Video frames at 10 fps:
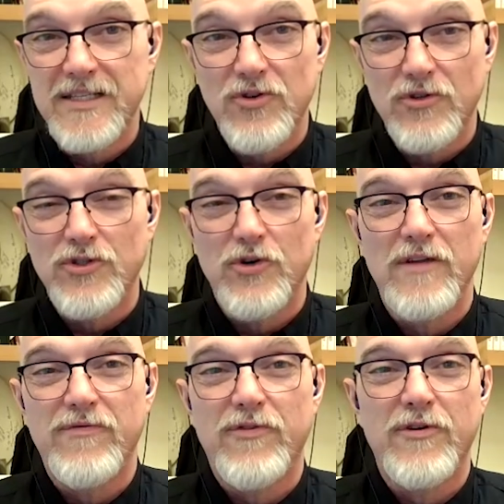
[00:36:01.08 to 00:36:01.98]
district
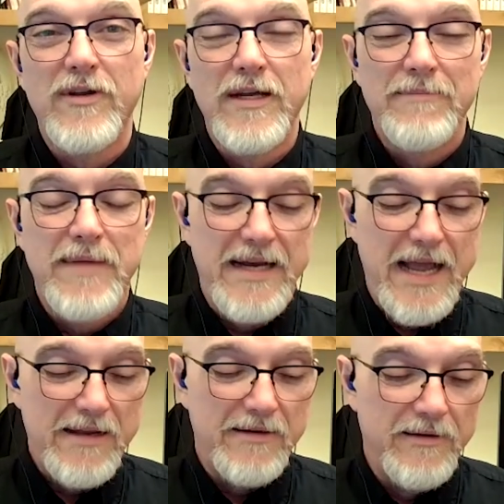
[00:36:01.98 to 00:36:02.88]
attorney for
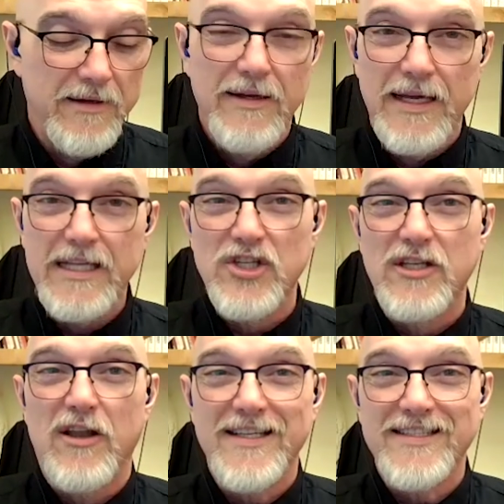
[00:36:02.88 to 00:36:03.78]
Manhattan. He
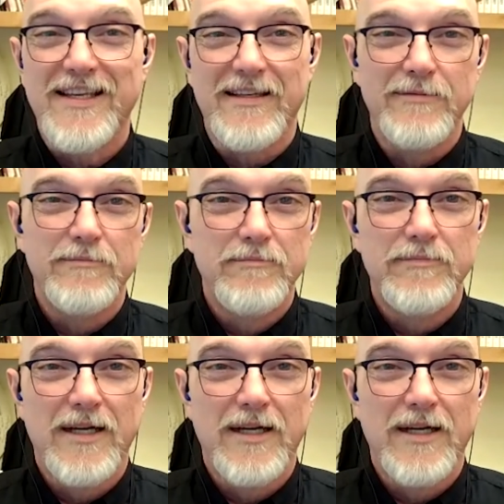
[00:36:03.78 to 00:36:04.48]
just lost a